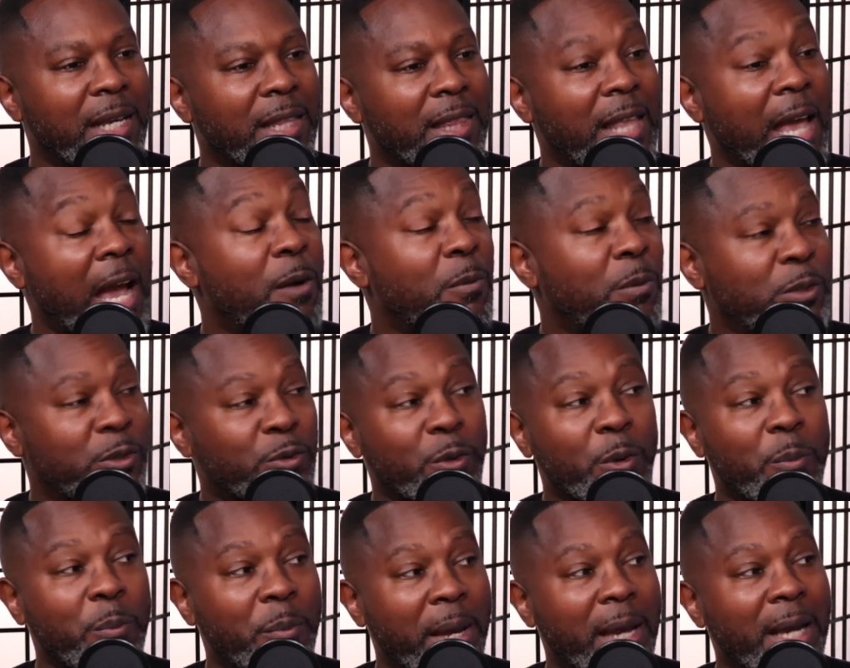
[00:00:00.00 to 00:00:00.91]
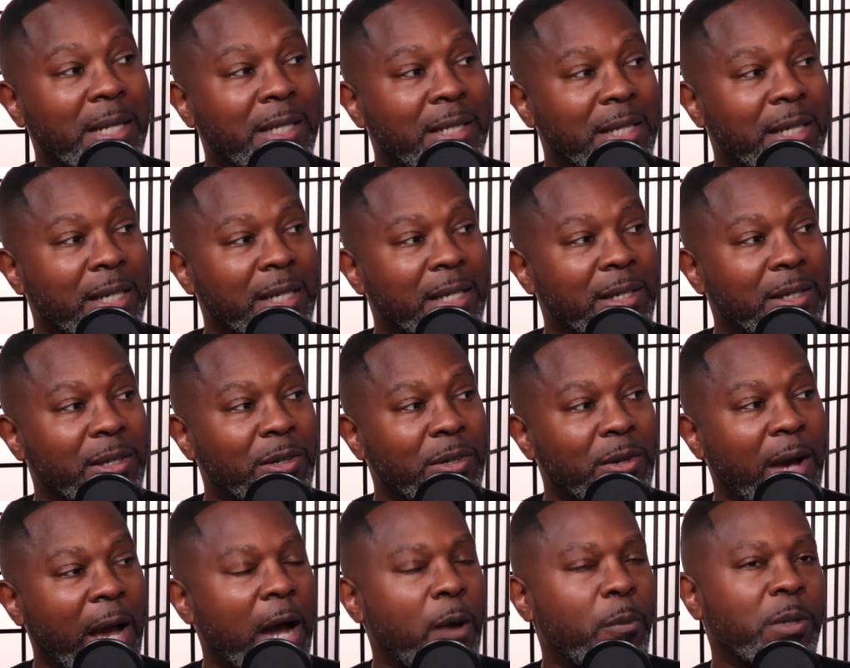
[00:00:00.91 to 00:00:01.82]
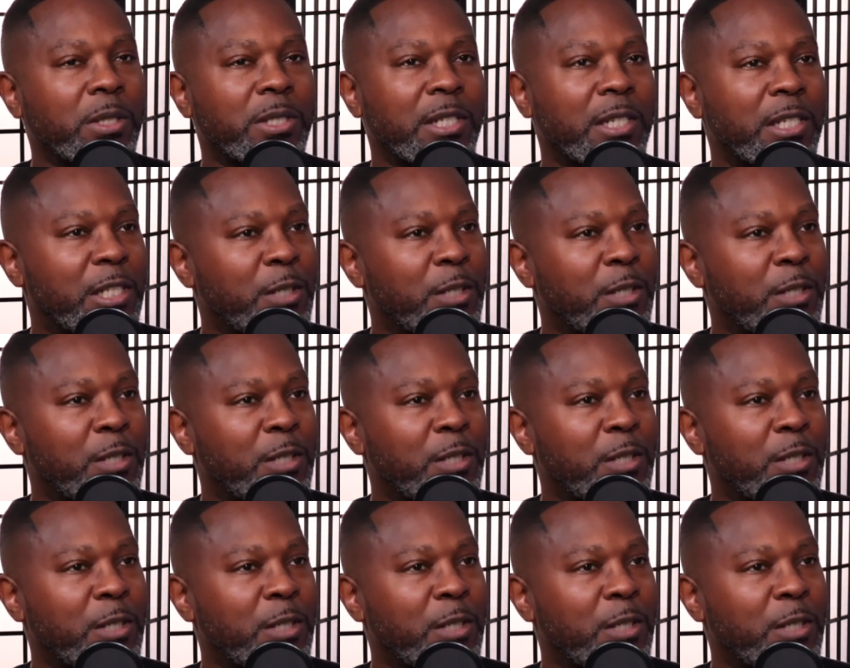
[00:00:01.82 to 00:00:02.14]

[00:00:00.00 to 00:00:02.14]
that was romantic. You know, I wasn't